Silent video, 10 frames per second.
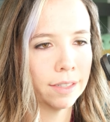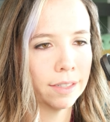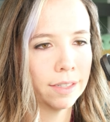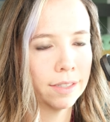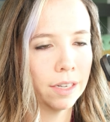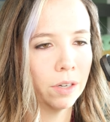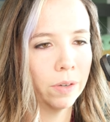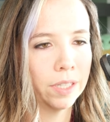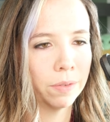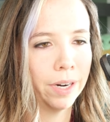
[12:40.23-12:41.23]
So
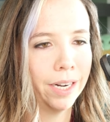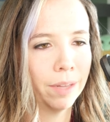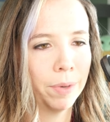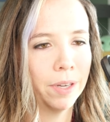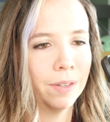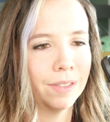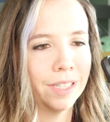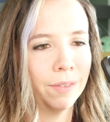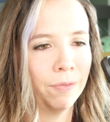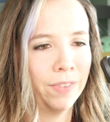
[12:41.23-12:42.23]
it's writing the post,
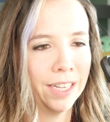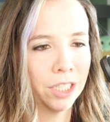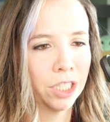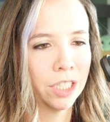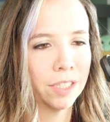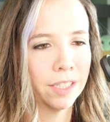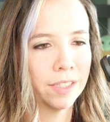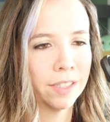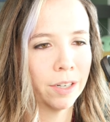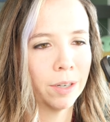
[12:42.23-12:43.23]
it fetched the
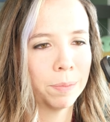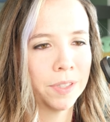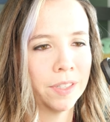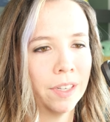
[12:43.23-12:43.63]
SERPs.